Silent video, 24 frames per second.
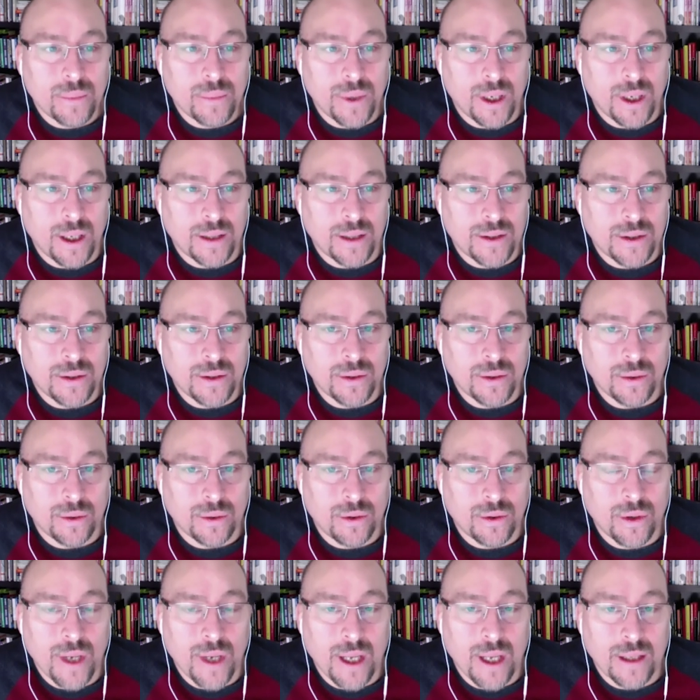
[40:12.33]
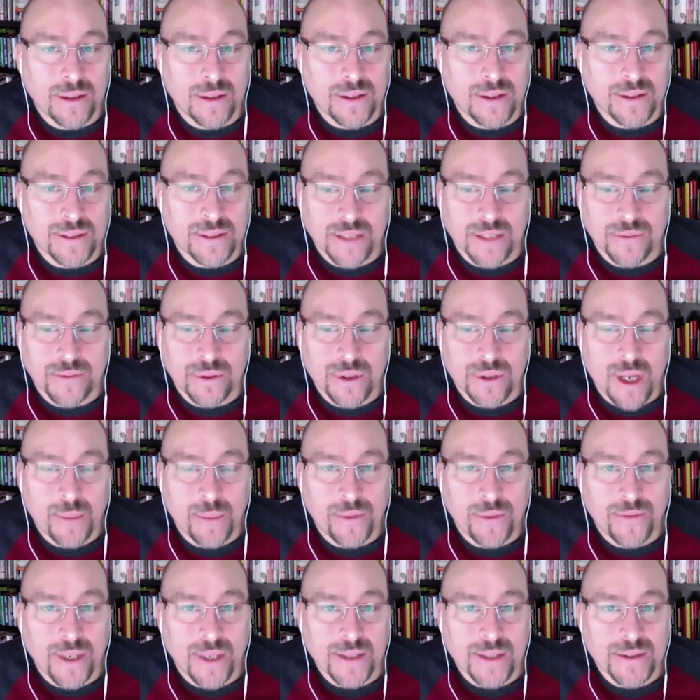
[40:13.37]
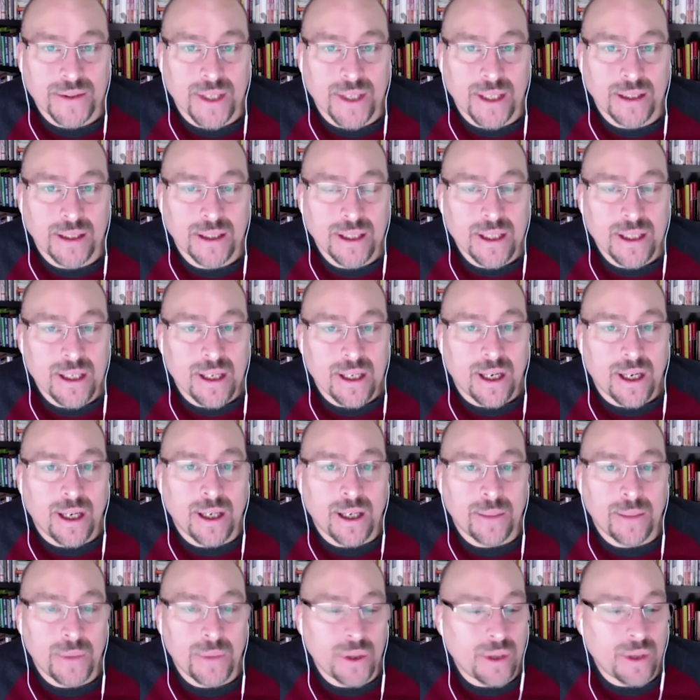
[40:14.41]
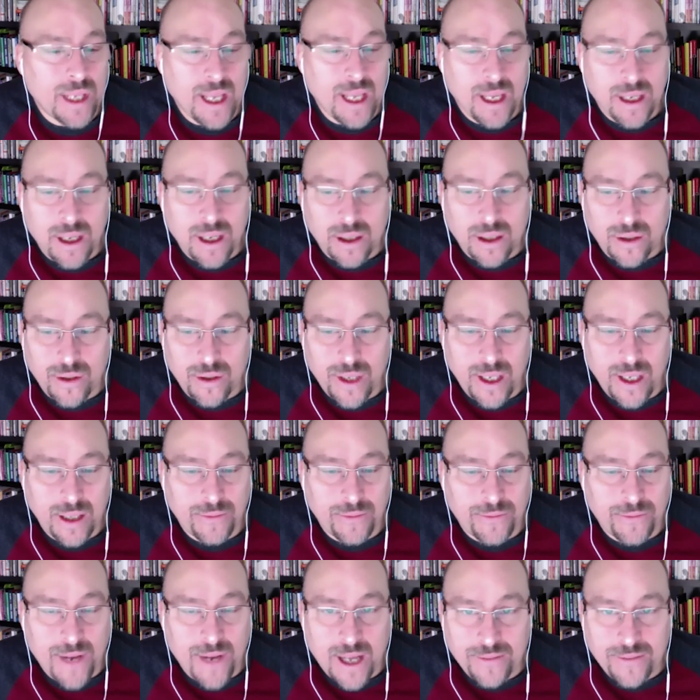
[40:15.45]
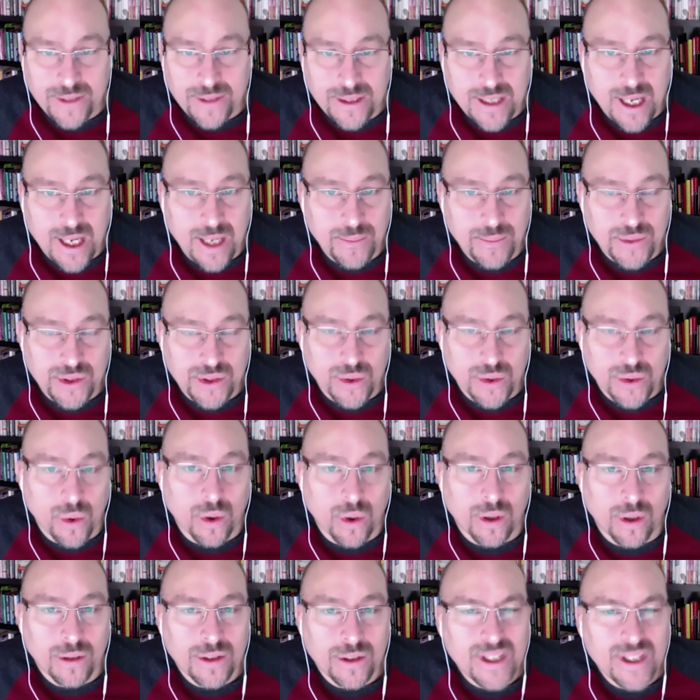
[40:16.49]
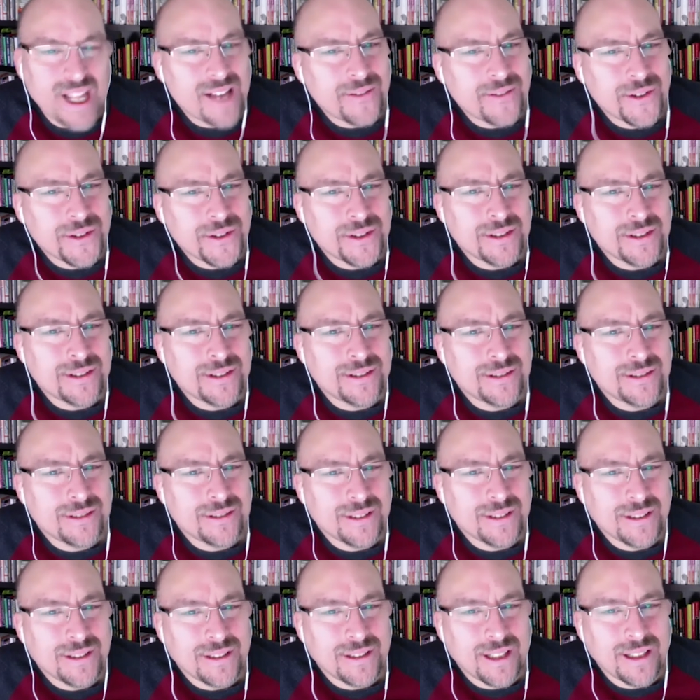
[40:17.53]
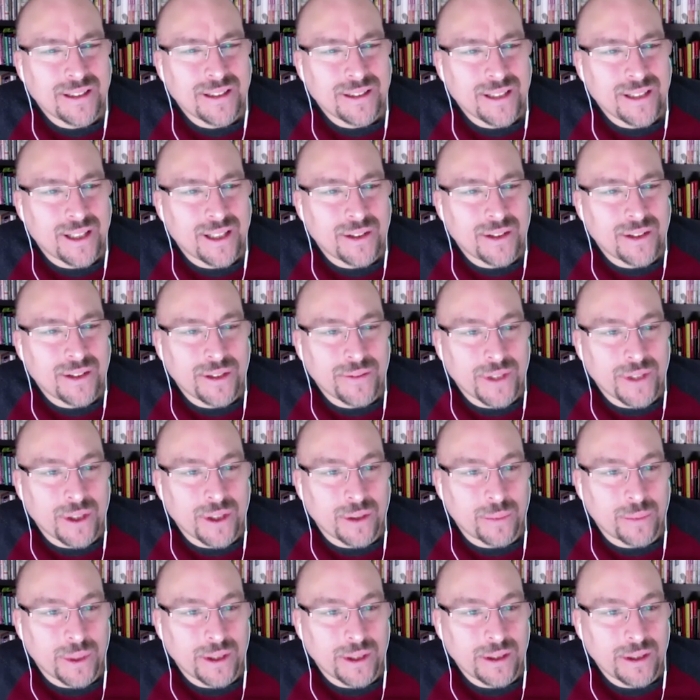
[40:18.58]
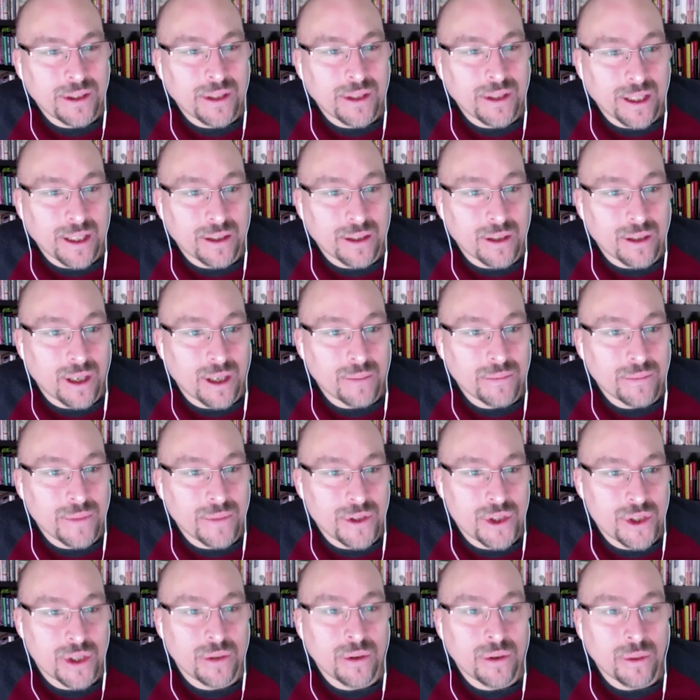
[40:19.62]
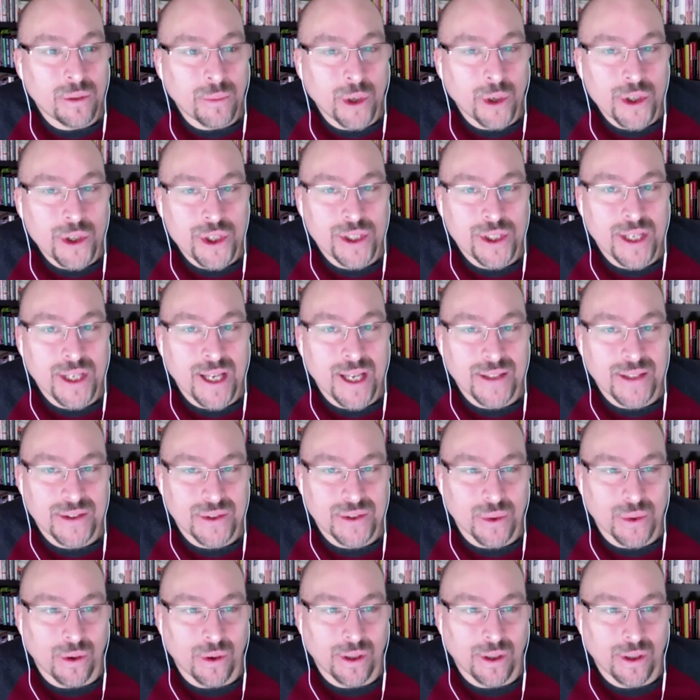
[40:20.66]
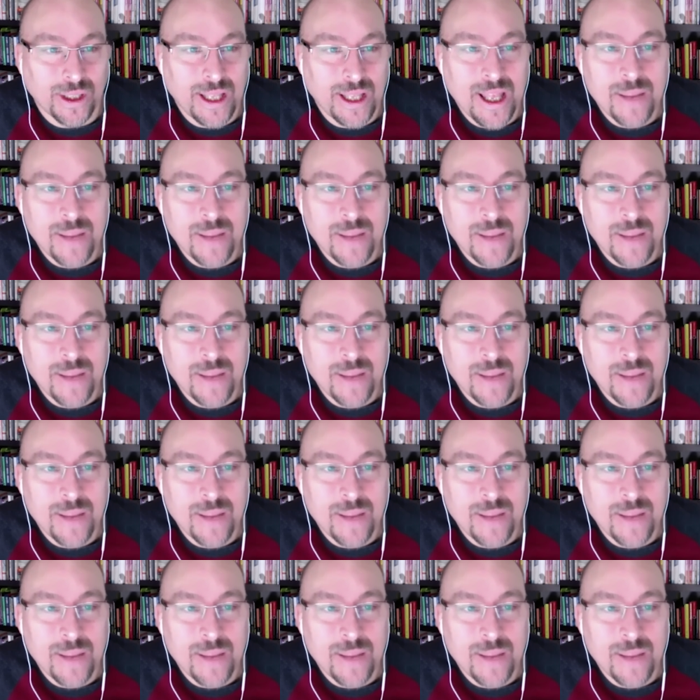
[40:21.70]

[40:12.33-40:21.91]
to create a successful Shopify site. You cannot create a 5 and dime store. Do they have those in England? I don't even know. But, you know, like a general merchandise store. It can't